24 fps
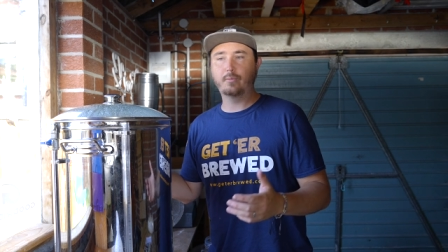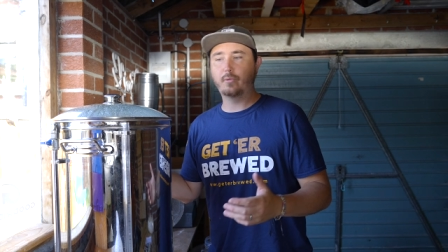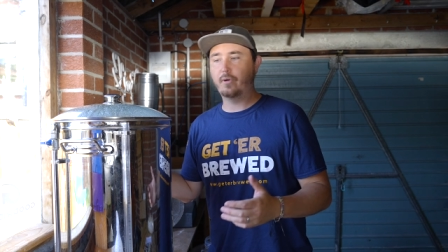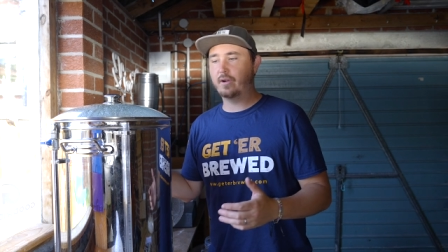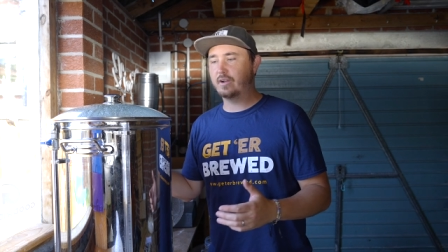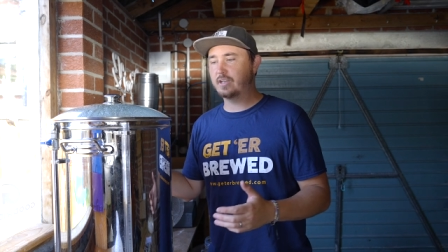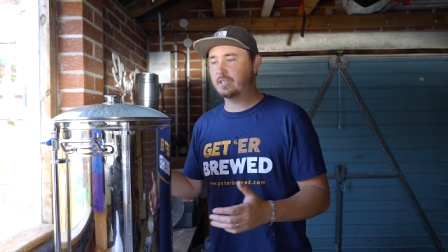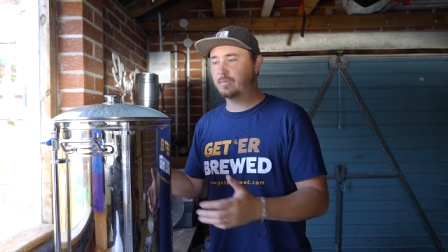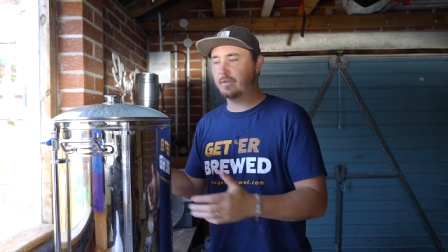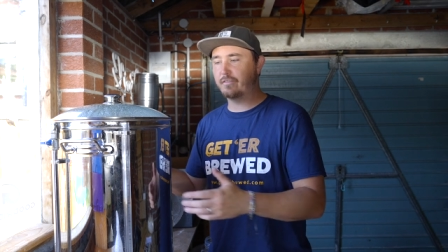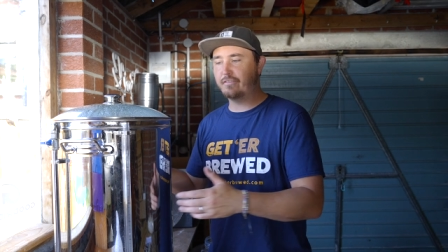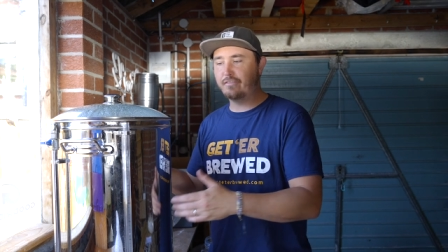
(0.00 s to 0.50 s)

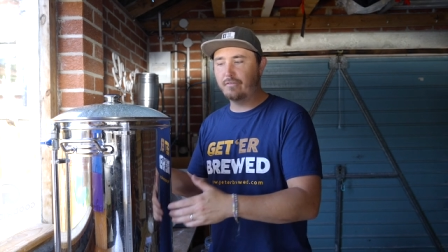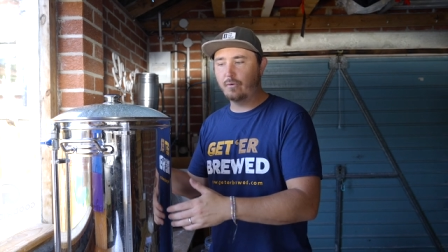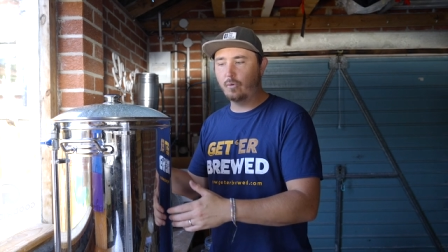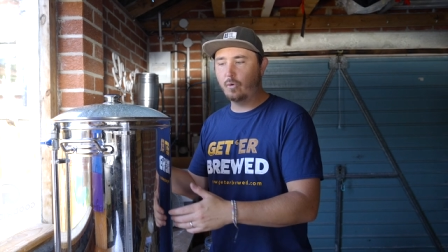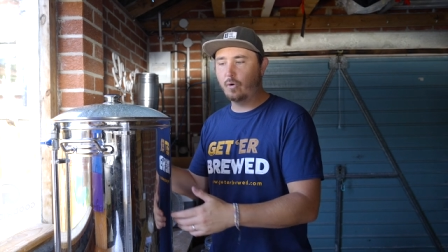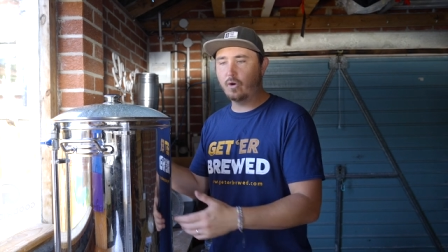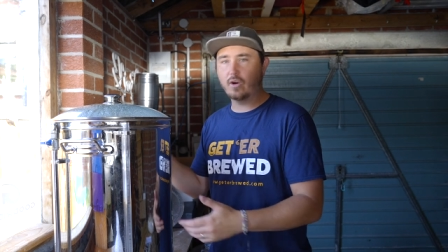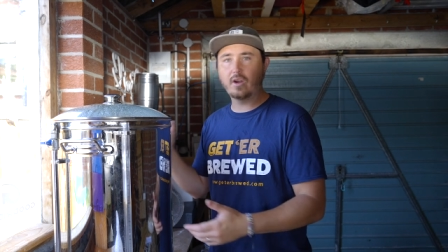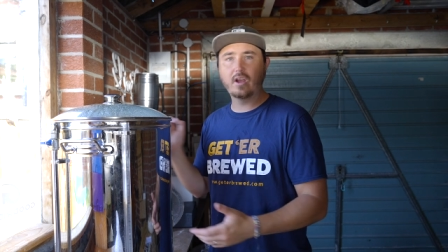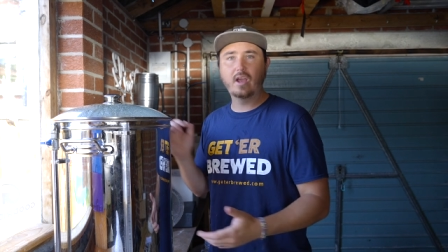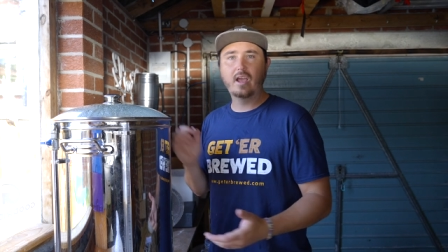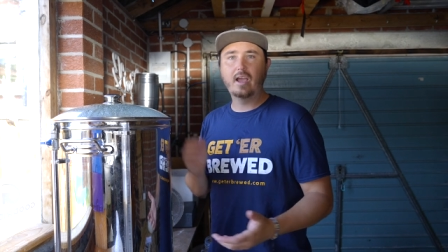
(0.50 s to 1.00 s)
Whereas
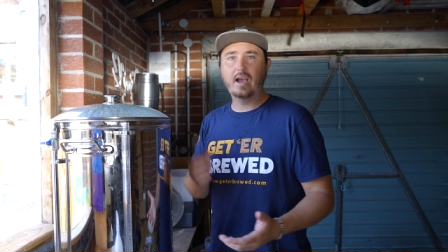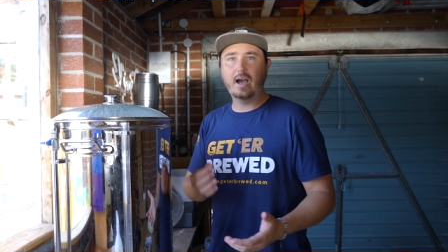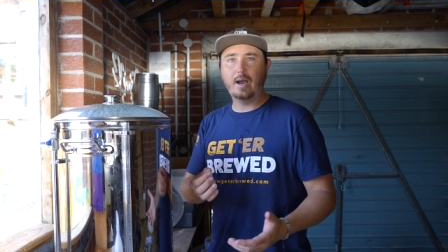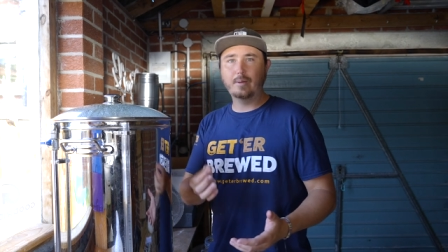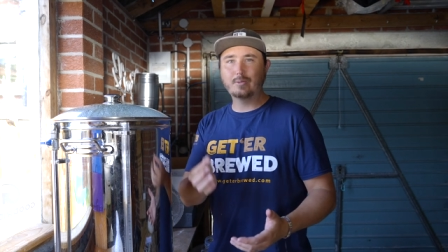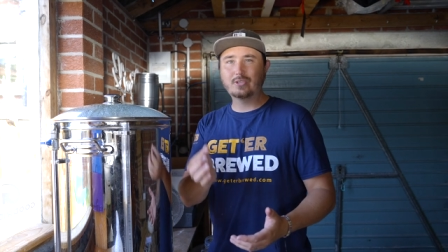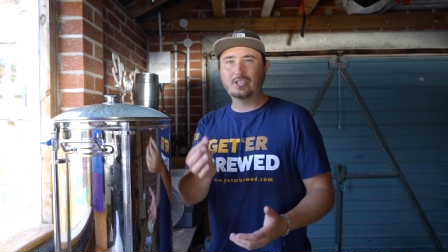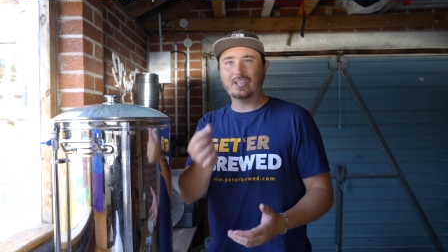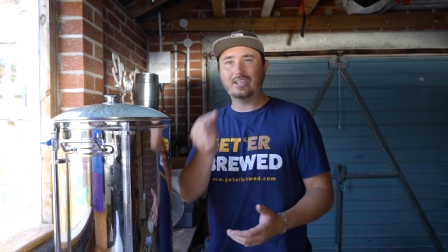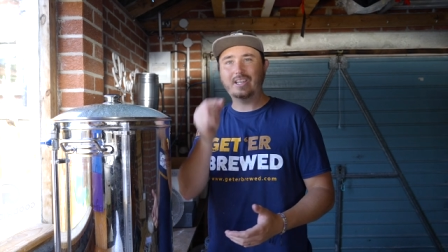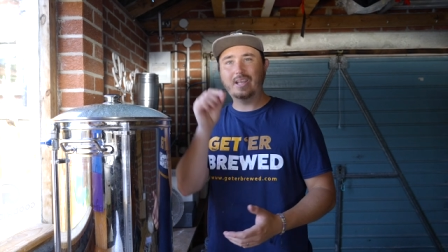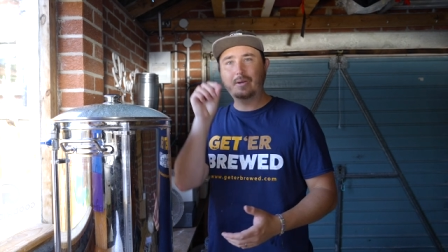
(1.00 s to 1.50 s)
before, I
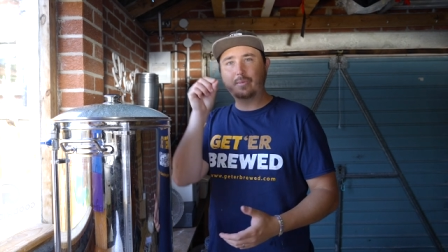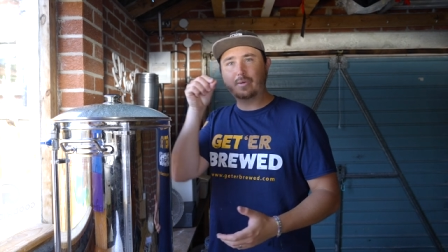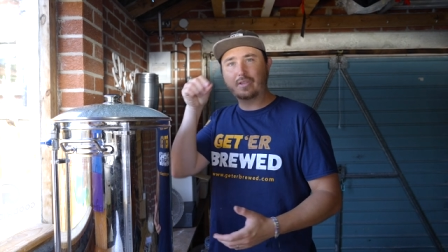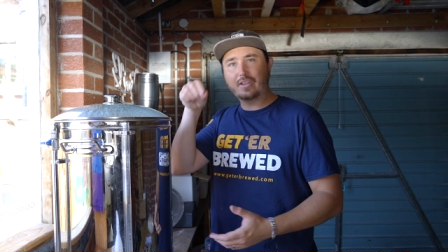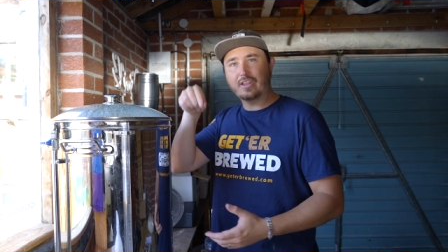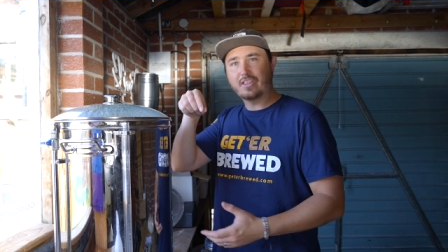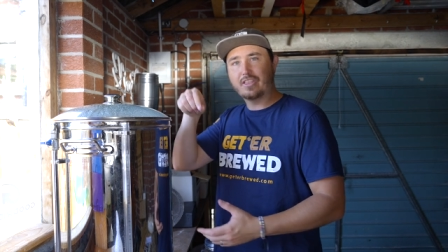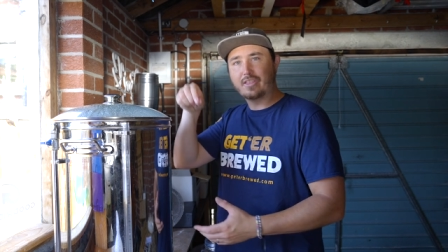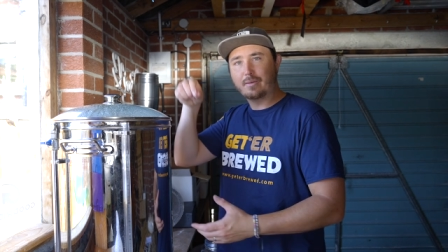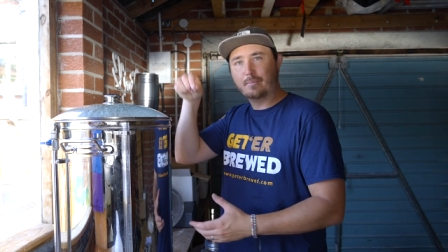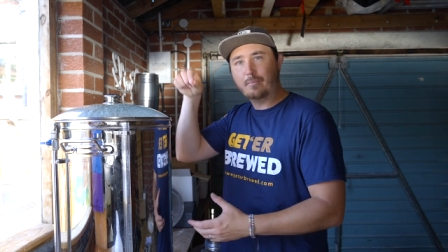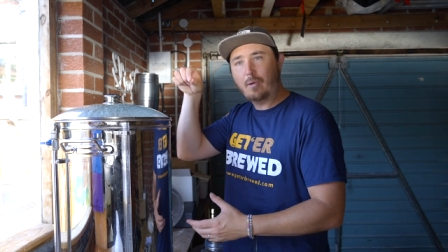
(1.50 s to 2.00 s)
was sitting there with a
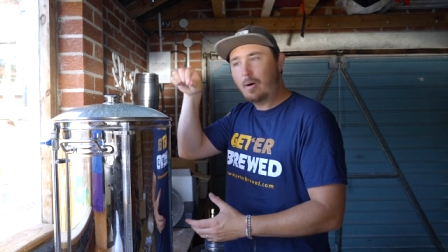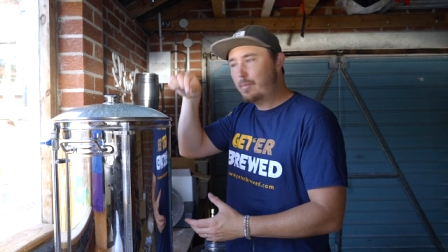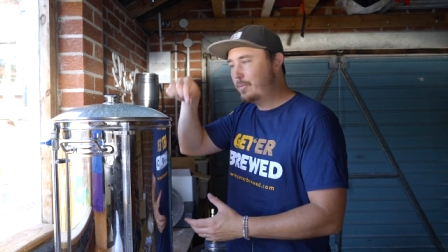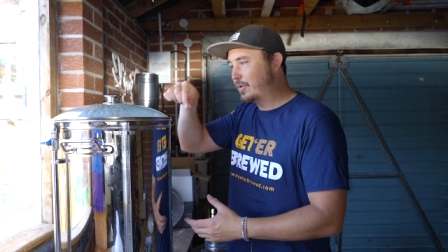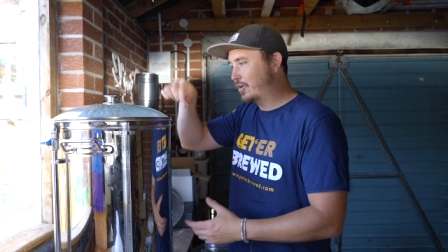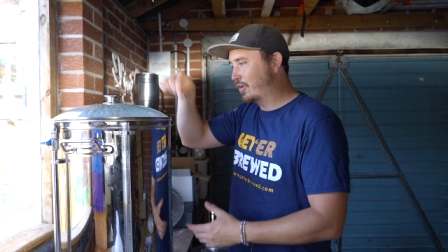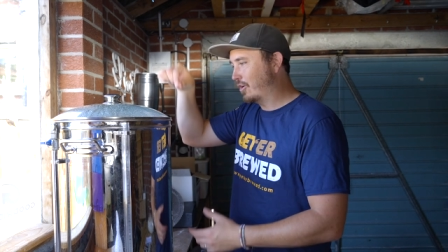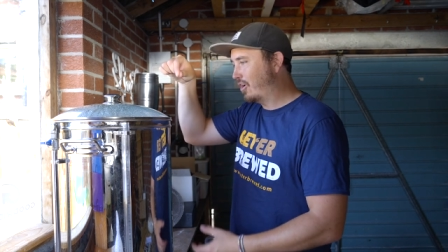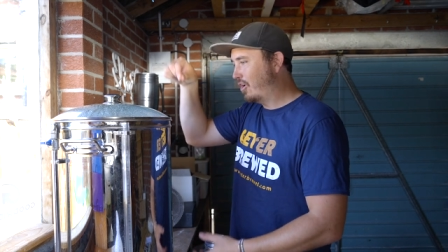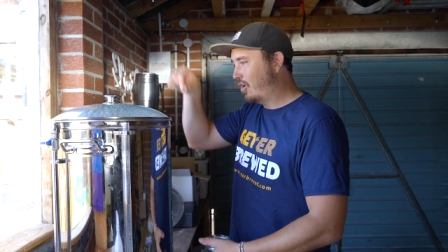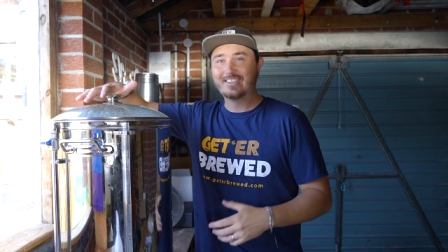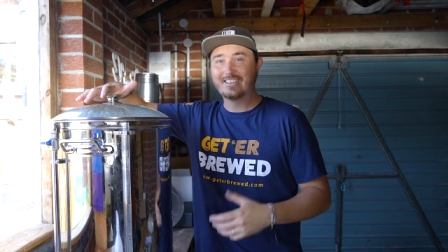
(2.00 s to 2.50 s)

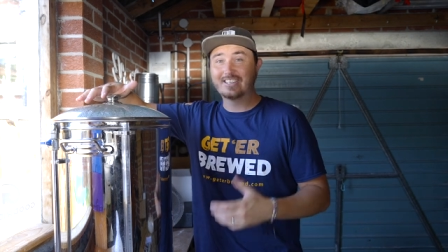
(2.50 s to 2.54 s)
thermometer.